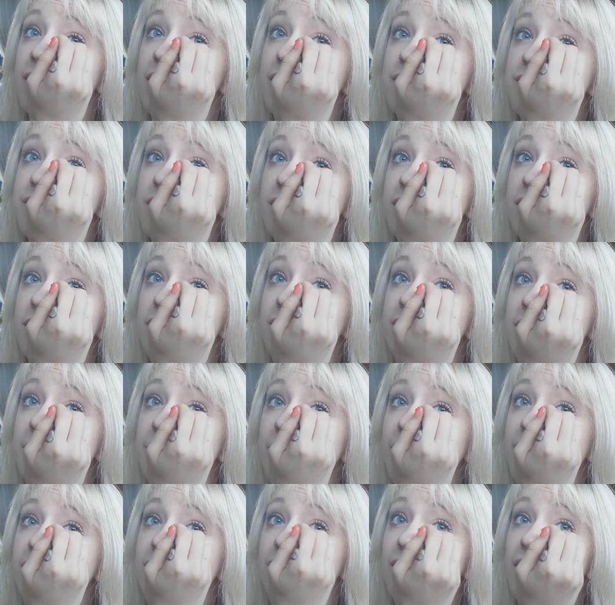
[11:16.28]
If you look on the
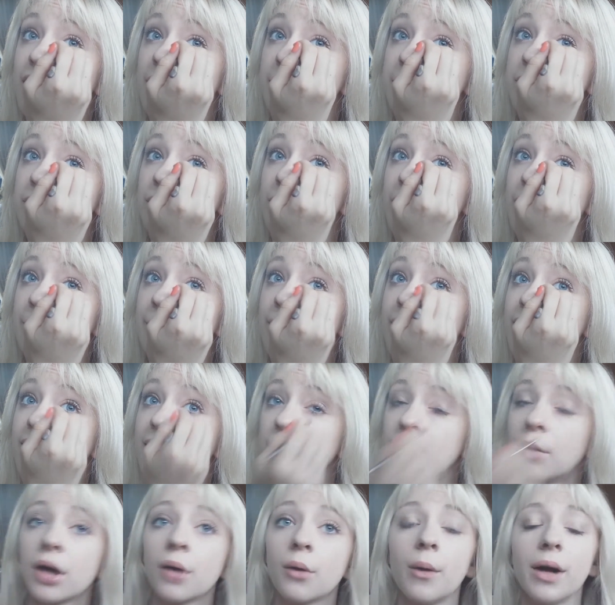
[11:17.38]
back of your MUA
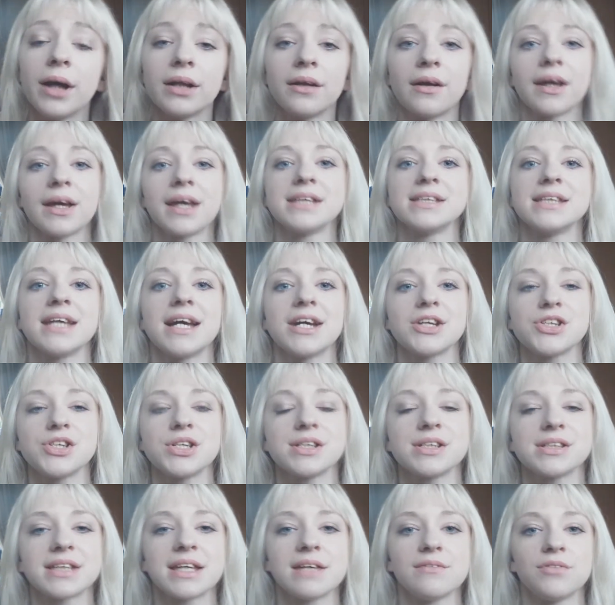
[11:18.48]
palette, what I quite like is it actually
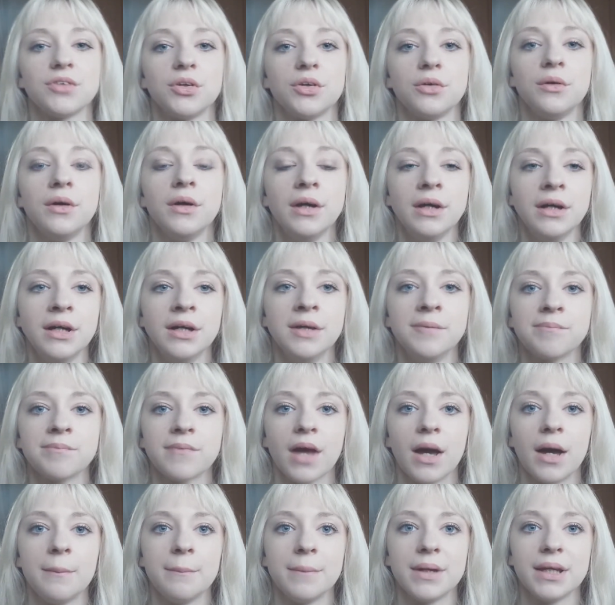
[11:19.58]
does give you
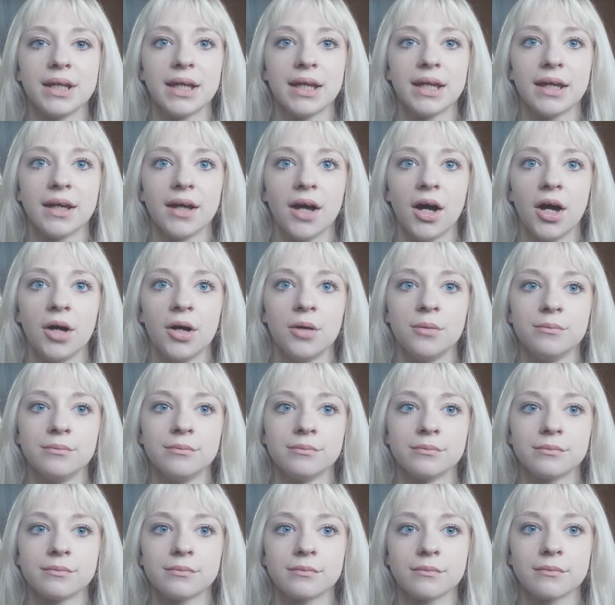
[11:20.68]
a mini
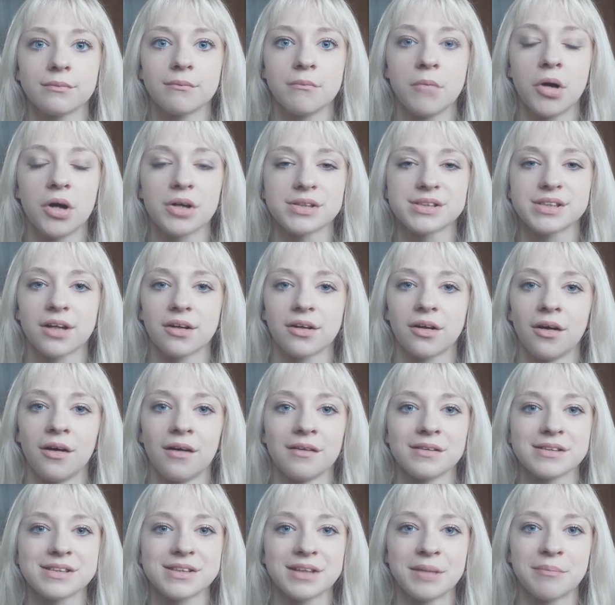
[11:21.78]

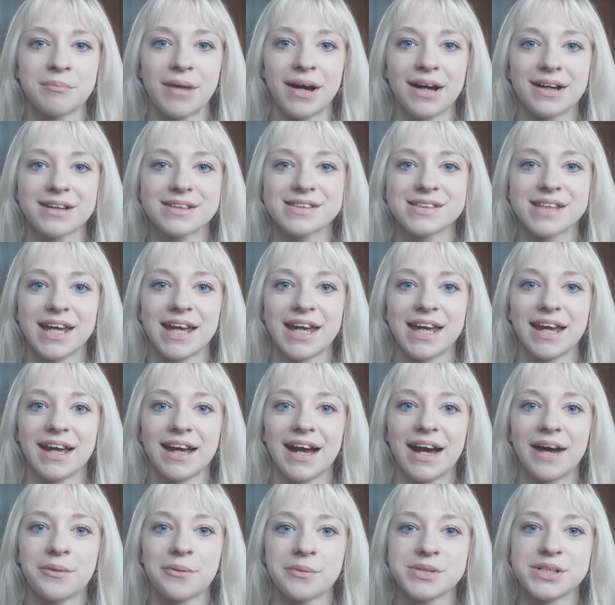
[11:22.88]
masterclass on the back saying
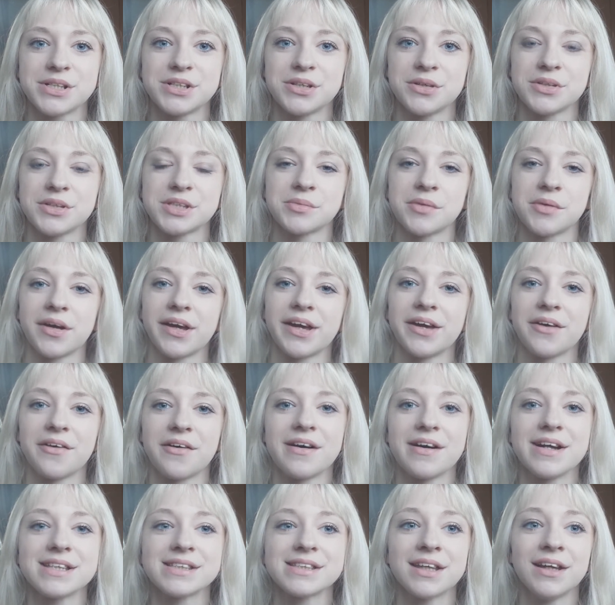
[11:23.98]
how to do smoky
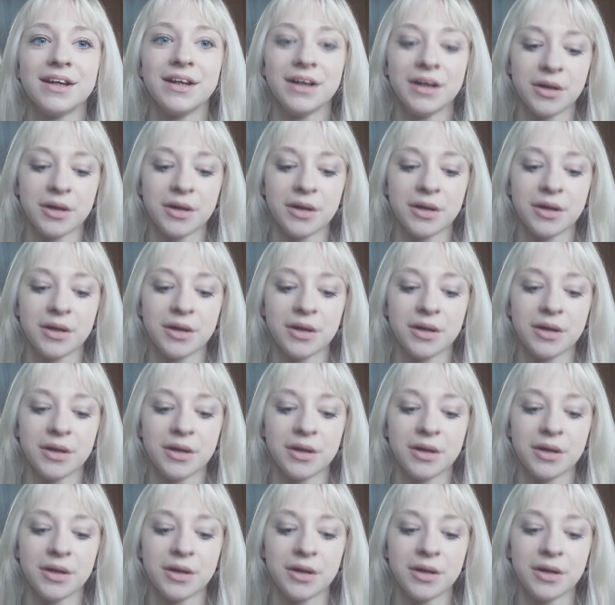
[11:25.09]
eyes.